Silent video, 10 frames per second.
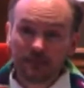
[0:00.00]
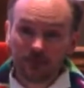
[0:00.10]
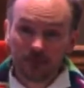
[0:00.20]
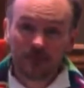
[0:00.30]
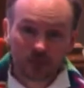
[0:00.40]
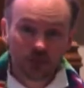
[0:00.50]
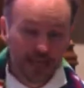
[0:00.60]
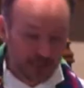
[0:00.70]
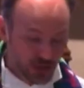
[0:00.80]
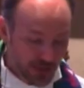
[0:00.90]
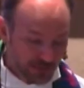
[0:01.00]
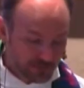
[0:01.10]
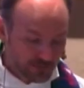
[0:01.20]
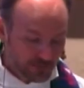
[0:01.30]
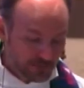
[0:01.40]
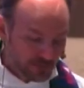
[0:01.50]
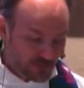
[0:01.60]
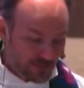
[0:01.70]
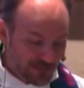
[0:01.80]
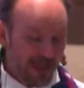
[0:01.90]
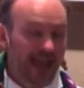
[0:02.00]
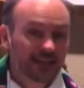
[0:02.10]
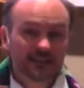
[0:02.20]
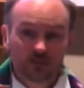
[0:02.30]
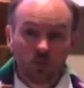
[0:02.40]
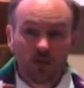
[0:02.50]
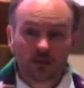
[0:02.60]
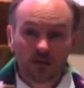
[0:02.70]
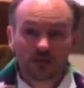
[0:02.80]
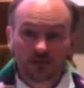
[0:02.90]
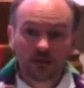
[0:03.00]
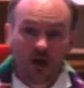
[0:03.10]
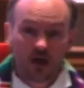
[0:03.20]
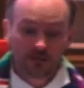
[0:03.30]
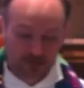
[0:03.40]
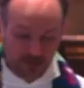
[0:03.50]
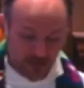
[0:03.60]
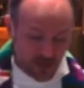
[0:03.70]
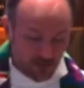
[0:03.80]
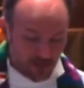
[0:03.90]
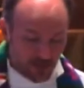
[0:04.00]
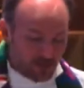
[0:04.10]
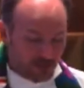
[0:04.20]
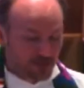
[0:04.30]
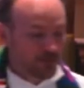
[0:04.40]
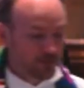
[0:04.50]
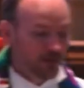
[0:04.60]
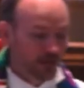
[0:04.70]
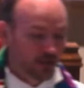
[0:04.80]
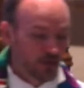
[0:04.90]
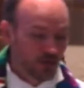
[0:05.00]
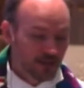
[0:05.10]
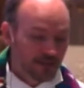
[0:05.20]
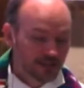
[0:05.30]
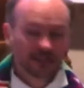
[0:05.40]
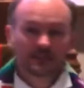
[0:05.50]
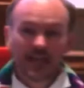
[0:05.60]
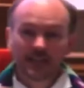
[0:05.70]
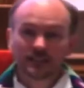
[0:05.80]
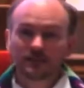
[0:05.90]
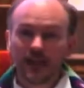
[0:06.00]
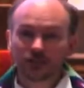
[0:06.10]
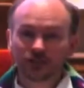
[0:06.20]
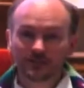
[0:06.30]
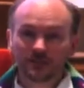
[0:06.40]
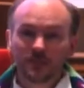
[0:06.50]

from changing, that is one of the causes of suffering or dissatisfaction.